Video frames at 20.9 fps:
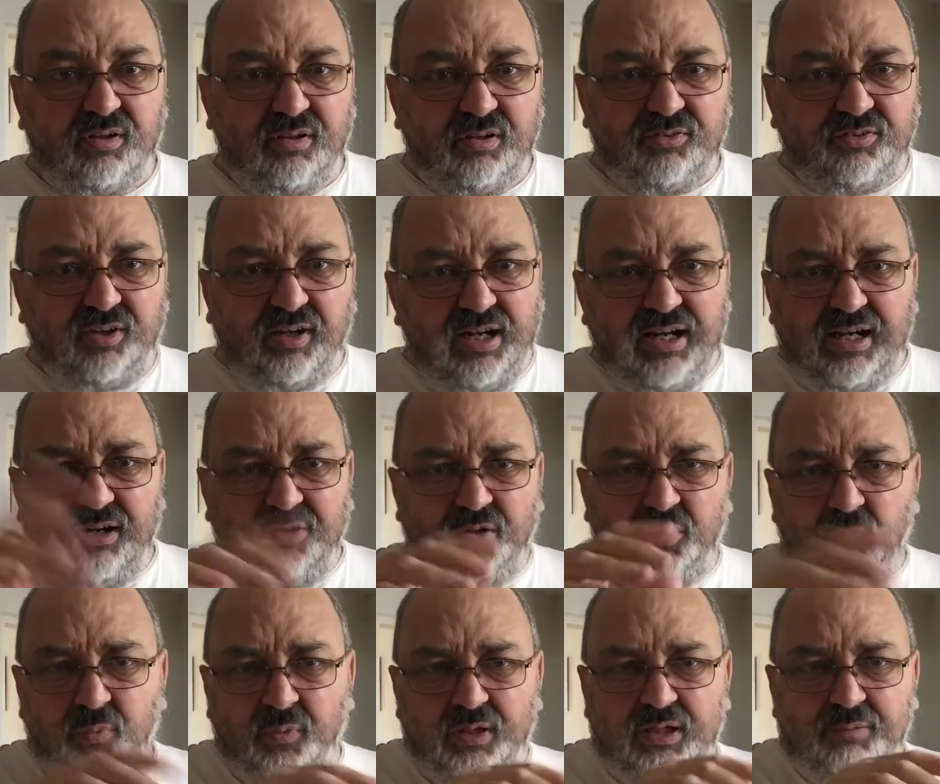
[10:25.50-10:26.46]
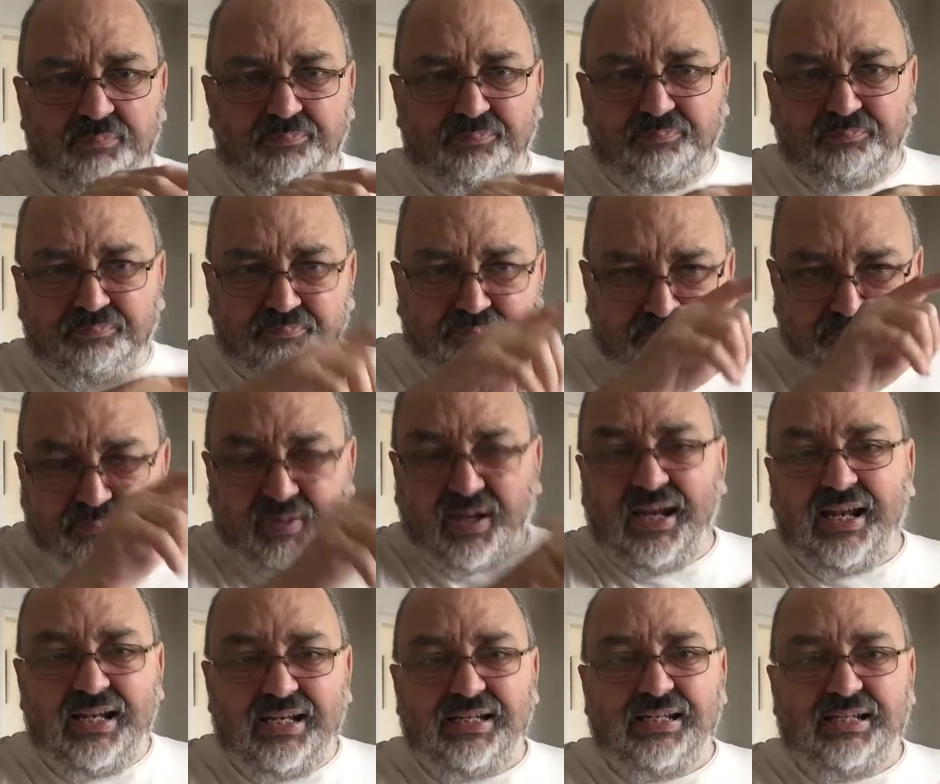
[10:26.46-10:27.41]
So how do we
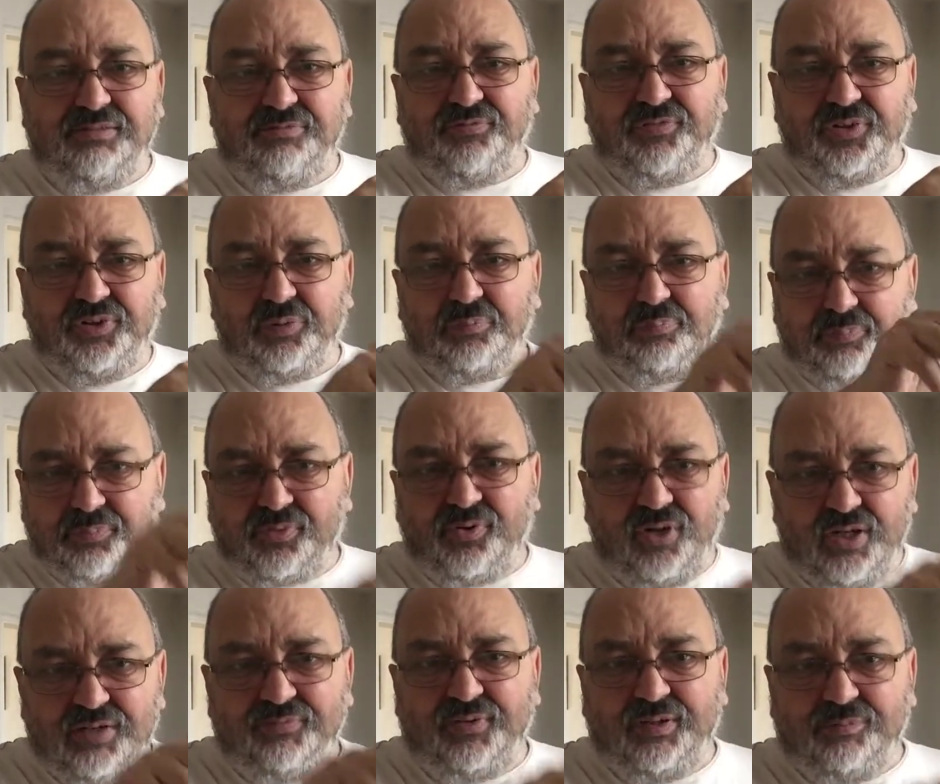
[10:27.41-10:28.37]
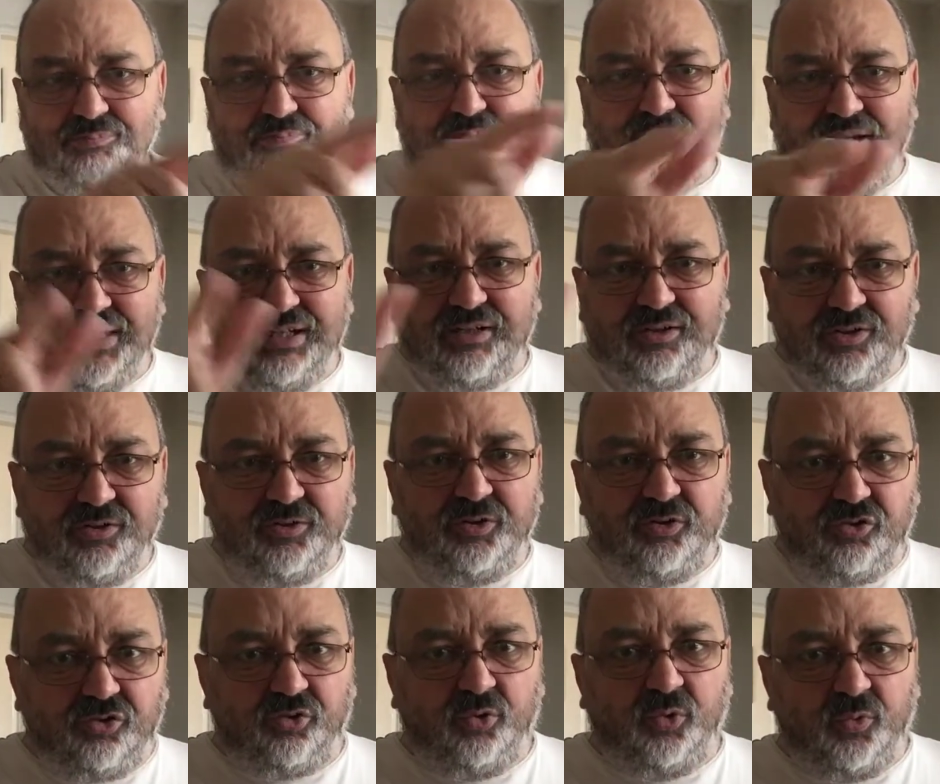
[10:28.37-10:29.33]
pay for the private medical
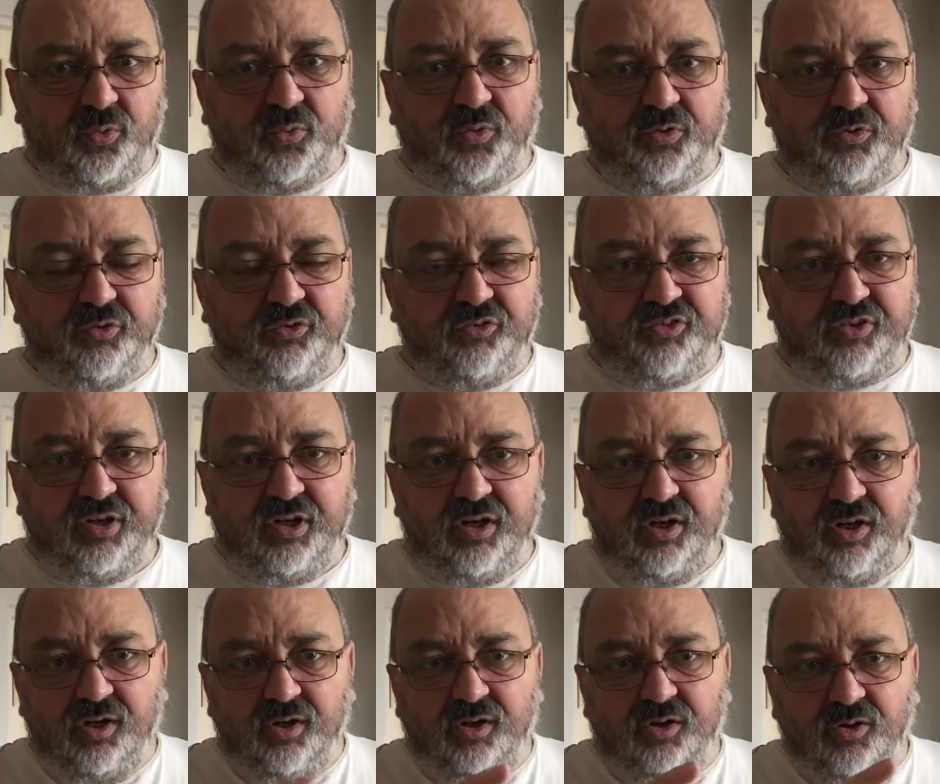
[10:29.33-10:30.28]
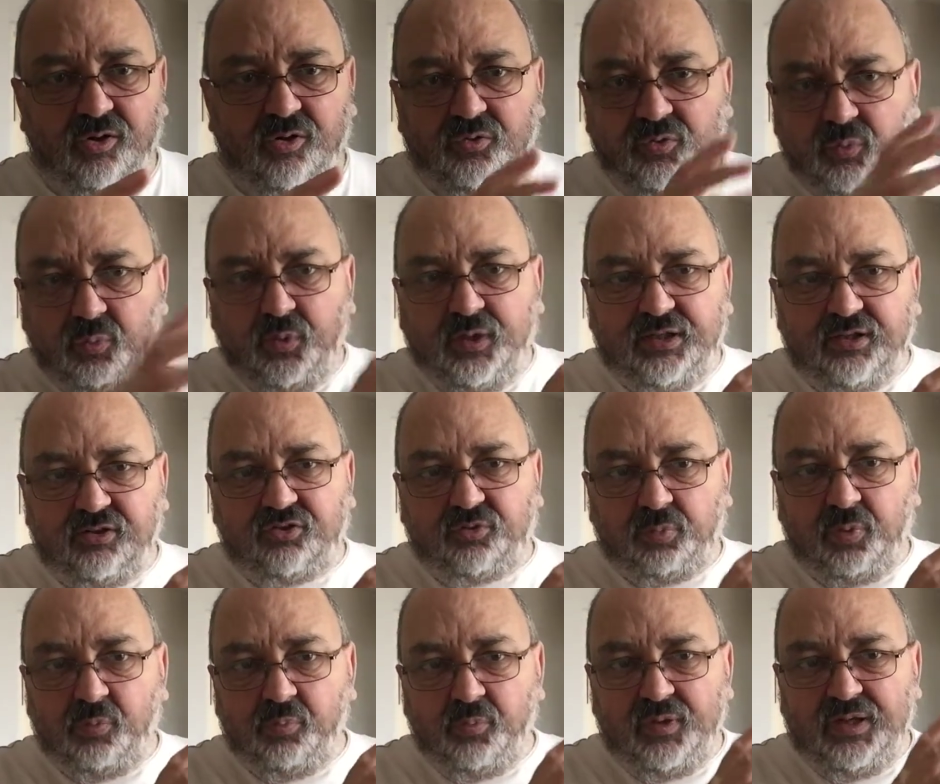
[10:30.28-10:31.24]
insurance on the weeks
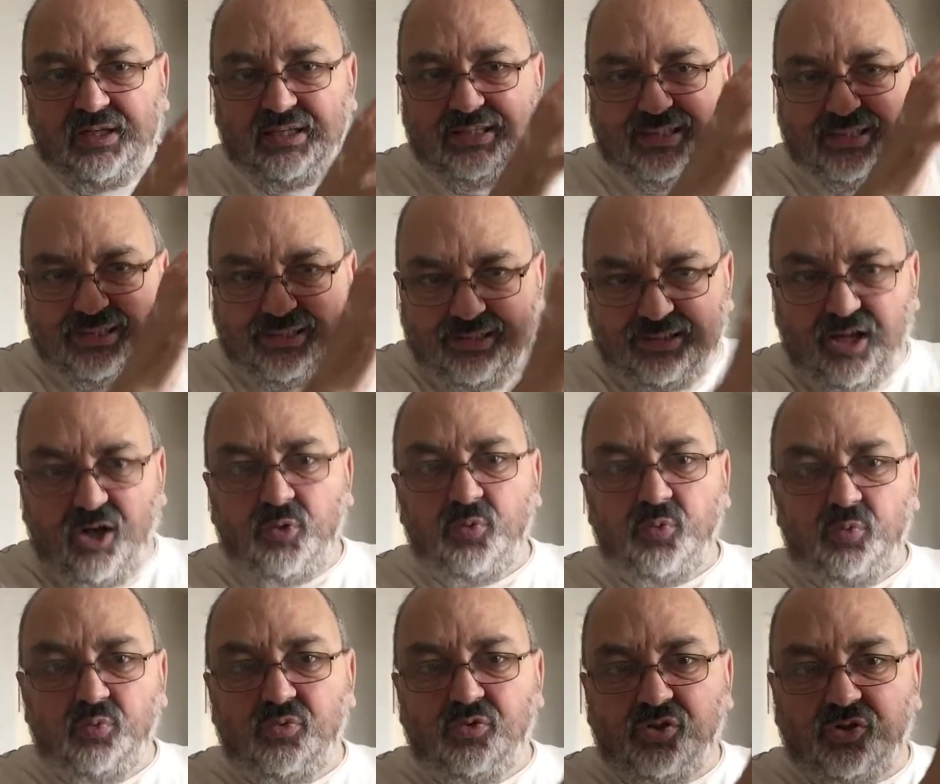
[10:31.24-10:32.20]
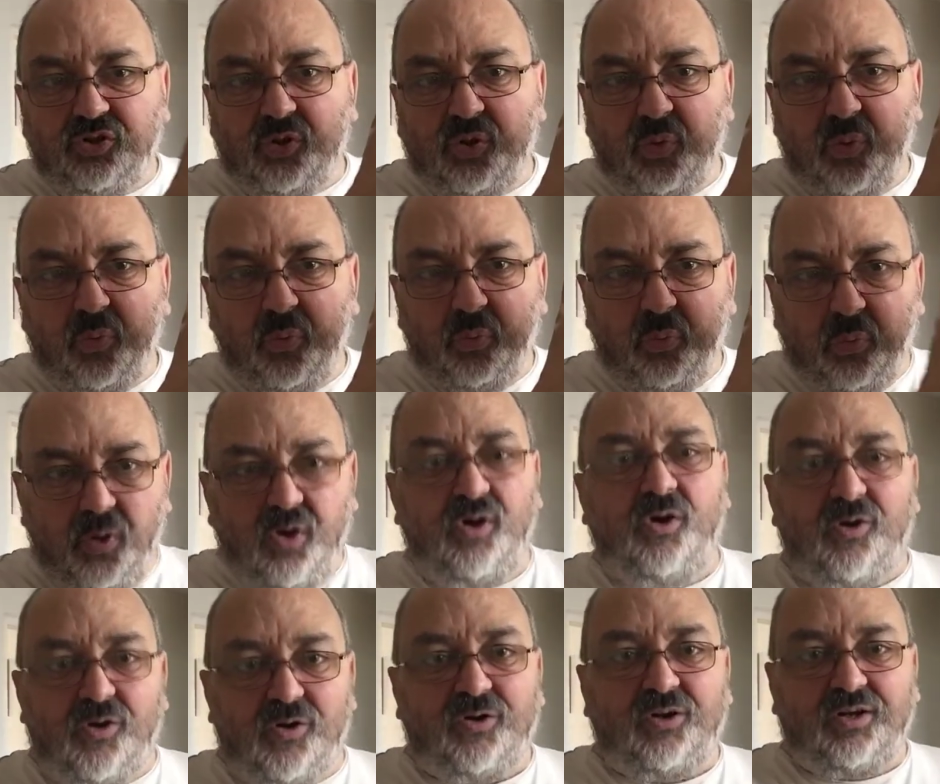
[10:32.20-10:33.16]
when we don't
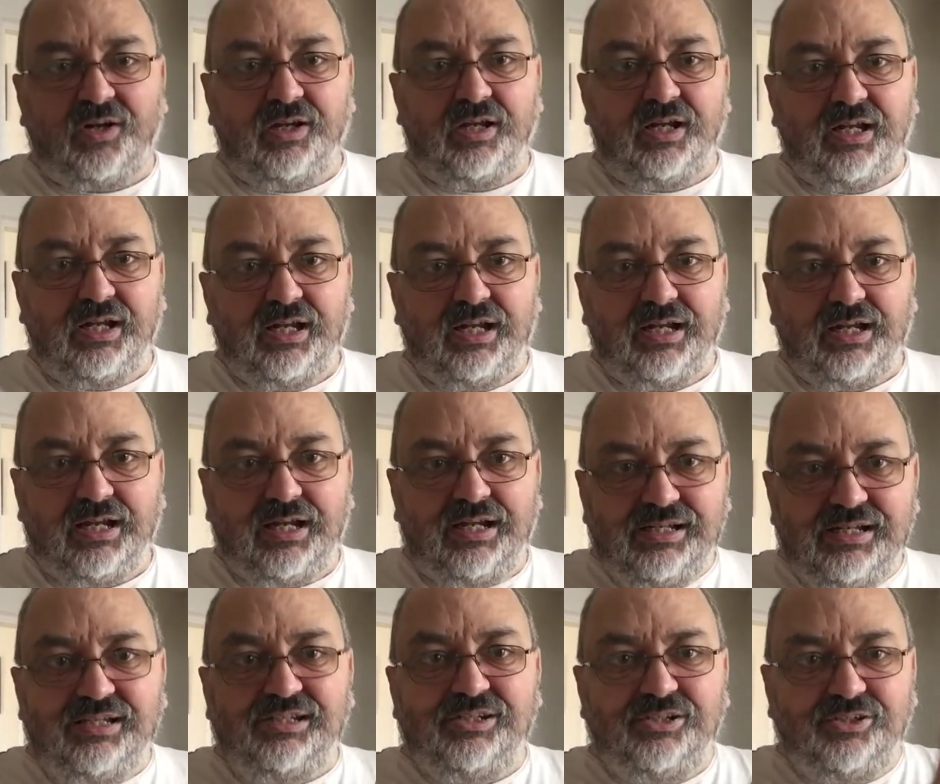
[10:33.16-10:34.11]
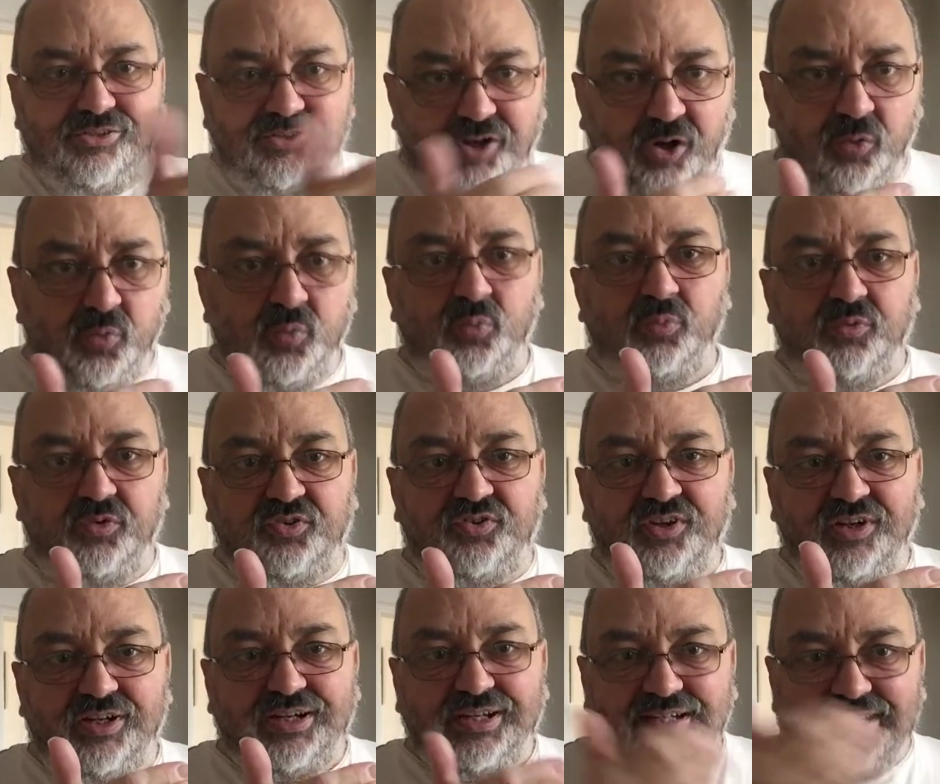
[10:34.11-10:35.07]
work and
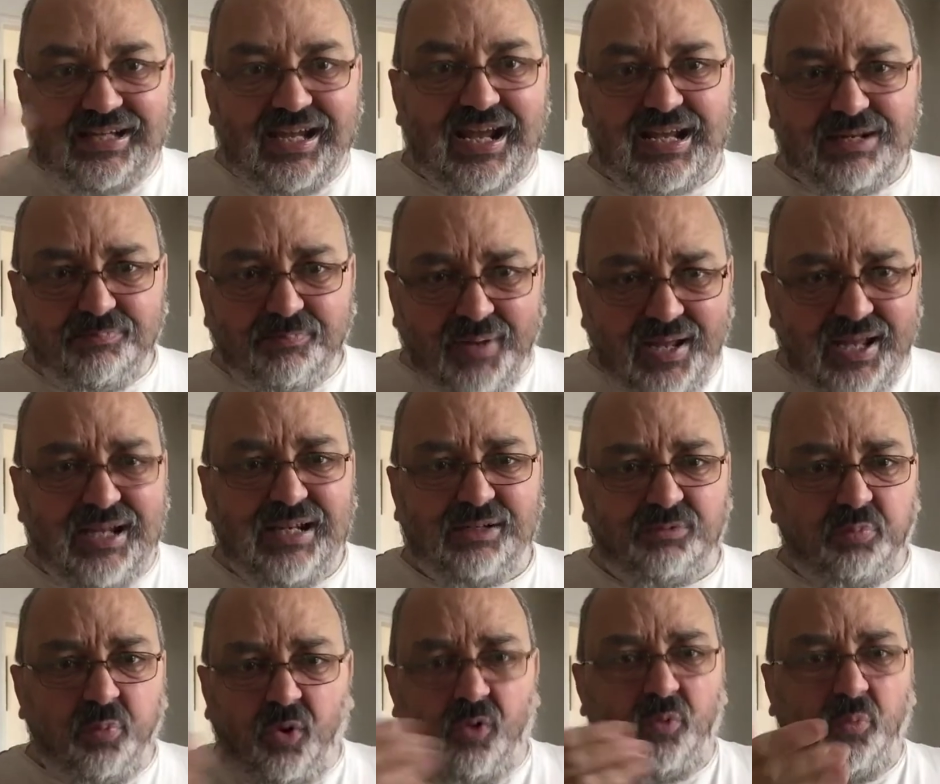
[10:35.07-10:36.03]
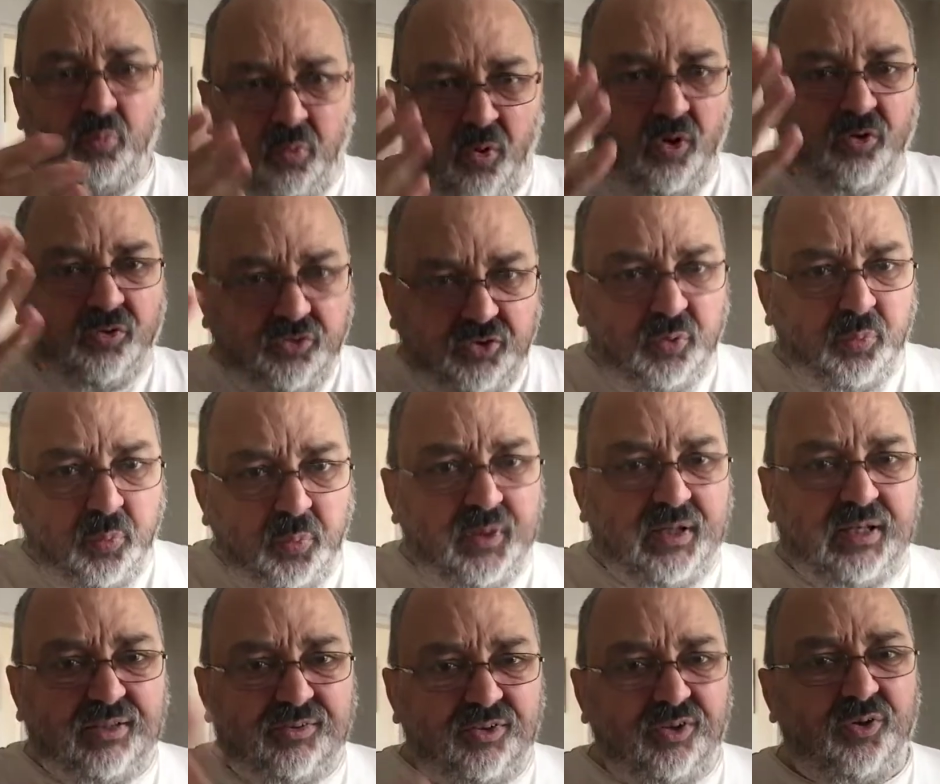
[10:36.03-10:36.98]
don't get paid? What do
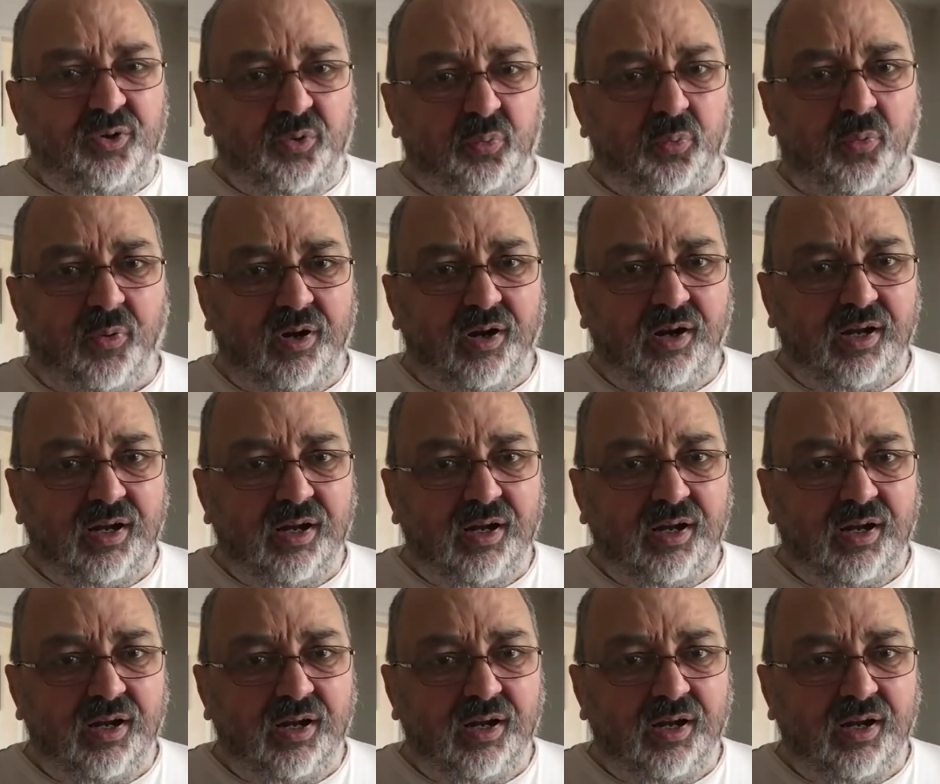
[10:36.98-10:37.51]
we do?